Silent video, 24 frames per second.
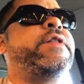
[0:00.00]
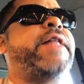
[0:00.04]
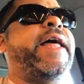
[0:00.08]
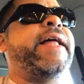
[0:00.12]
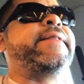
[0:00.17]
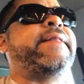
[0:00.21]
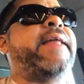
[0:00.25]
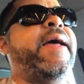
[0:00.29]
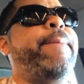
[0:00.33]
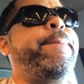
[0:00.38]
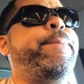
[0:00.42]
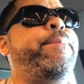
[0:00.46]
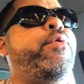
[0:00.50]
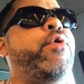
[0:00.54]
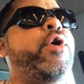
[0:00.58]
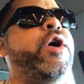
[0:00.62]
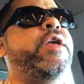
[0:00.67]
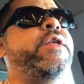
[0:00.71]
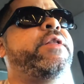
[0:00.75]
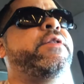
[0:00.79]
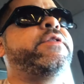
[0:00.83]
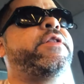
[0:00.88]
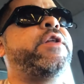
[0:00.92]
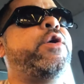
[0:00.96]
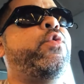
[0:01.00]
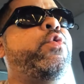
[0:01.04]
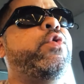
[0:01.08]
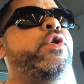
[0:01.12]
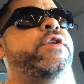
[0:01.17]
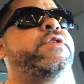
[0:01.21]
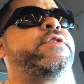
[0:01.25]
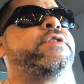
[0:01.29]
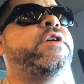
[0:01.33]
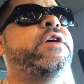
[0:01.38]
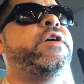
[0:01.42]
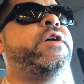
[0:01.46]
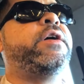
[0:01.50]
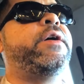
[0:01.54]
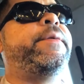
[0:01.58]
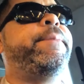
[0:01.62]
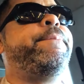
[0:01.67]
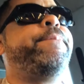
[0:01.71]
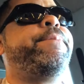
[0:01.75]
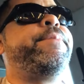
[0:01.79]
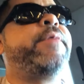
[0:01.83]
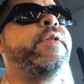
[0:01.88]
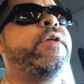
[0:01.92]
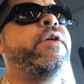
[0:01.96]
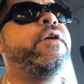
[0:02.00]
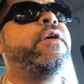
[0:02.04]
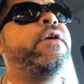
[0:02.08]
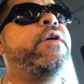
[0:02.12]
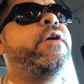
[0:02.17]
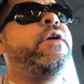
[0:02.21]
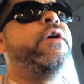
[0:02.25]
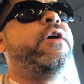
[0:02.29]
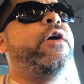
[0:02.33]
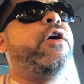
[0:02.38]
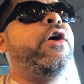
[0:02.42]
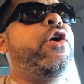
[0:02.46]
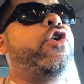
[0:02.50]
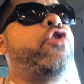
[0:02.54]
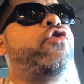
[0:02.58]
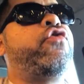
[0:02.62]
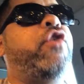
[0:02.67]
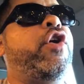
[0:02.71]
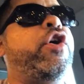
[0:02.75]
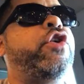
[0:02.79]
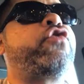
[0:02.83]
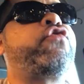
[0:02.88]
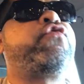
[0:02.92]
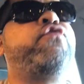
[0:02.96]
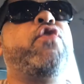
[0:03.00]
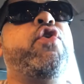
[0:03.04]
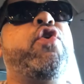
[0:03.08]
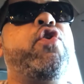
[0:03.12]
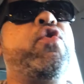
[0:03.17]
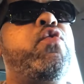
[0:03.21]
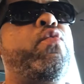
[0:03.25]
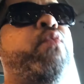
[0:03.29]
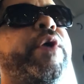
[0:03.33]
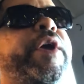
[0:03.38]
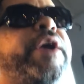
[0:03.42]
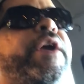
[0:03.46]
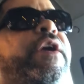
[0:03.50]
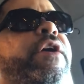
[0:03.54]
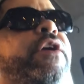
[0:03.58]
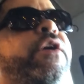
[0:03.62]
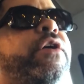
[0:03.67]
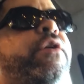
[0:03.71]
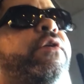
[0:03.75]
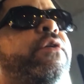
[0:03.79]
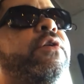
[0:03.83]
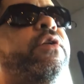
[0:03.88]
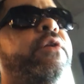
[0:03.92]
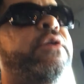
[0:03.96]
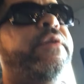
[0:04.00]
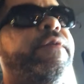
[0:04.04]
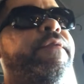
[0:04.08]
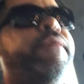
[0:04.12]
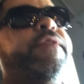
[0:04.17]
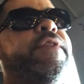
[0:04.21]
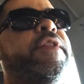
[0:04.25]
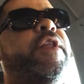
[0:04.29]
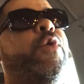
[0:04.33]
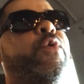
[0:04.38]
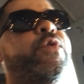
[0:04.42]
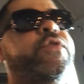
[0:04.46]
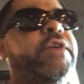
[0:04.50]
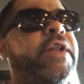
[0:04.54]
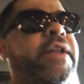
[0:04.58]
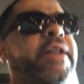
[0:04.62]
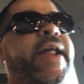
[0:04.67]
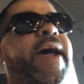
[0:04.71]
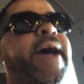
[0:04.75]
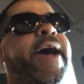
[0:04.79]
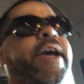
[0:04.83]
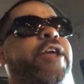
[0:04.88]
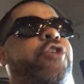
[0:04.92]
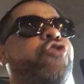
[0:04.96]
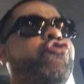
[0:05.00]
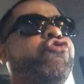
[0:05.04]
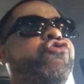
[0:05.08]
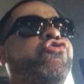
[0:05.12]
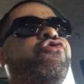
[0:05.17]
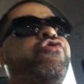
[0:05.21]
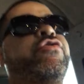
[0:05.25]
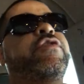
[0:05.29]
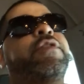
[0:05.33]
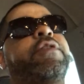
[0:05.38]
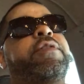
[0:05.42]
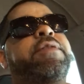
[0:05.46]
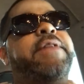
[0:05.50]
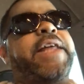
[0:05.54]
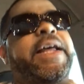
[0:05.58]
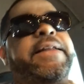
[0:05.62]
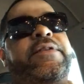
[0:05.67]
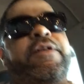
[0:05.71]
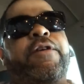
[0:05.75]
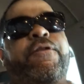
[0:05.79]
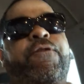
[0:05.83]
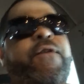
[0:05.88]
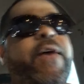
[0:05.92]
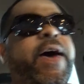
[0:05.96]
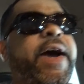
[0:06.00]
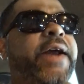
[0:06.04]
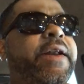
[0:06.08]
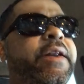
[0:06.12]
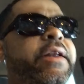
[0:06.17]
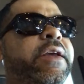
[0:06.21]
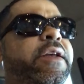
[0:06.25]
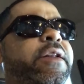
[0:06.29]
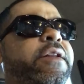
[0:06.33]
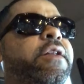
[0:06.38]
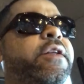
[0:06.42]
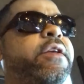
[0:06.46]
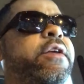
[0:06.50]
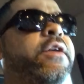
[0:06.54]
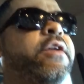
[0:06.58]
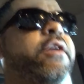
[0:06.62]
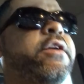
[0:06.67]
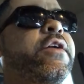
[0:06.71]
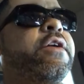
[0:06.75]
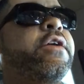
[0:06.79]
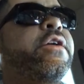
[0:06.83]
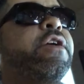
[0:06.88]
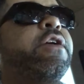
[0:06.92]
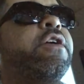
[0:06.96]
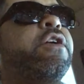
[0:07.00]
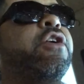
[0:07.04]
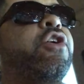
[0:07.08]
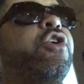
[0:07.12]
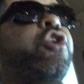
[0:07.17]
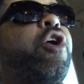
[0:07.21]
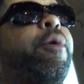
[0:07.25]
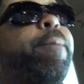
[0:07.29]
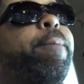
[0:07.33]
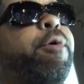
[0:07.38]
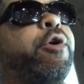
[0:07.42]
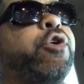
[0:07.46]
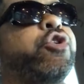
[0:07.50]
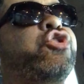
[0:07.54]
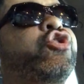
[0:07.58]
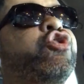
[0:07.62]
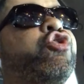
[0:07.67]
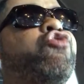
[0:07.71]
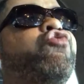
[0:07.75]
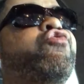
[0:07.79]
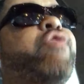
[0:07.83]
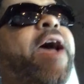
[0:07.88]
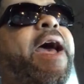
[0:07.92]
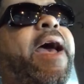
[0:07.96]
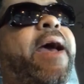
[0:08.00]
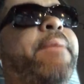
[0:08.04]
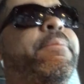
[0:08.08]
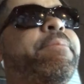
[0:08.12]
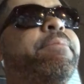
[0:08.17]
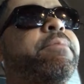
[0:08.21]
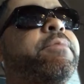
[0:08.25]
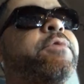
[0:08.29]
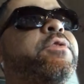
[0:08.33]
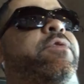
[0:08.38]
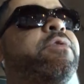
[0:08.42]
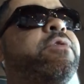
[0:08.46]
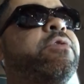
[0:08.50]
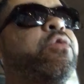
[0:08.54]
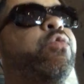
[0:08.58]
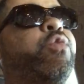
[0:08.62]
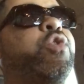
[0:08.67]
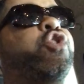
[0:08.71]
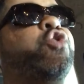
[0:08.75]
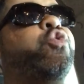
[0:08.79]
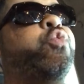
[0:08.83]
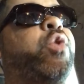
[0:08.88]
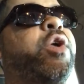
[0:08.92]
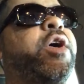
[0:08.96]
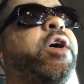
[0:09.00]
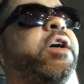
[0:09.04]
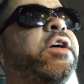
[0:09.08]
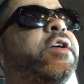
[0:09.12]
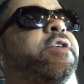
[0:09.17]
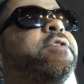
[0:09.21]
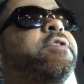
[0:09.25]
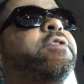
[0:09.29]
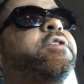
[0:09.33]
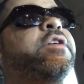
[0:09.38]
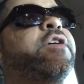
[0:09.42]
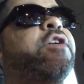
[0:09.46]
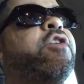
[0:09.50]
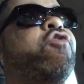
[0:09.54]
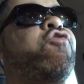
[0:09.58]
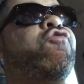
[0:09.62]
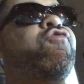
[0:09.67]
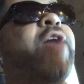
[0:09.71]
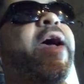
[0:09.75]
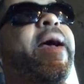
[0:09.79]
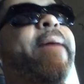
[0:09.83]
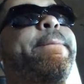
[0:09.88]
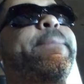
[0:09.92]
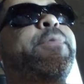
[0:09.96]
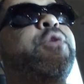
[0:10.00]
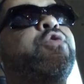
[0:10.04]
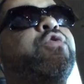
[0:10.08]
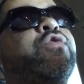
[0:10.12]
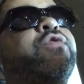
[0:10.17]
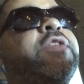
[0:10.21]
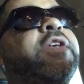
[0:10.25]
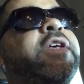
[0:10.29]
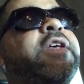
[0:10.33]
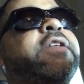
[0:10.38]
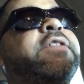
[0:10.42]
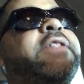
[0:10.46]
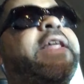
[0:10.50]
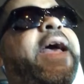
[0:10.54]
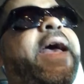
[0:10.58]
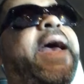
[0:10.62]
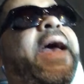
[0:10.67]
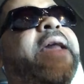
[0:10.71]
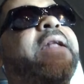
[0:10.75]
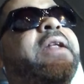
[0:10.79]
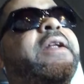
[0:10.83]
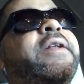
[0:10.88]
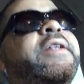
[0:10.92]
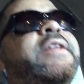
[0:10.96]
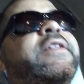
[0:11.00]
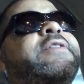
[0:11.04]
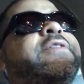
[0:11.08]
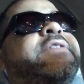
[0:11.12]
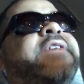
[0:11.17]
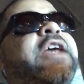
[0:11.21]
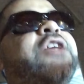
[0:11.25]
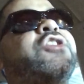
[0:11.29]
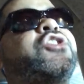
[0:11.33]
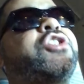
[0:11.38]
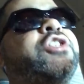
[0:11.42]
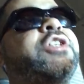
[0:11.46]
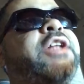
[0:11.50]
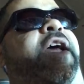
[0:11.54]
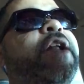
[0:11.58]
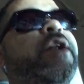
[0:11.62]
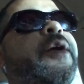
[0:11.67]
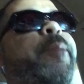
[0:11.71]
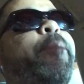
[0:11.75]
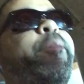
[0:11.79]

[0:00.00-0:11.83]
at that point, there was a crossroad where there was a line that divided commercial rap, which was rap music that had an intention and a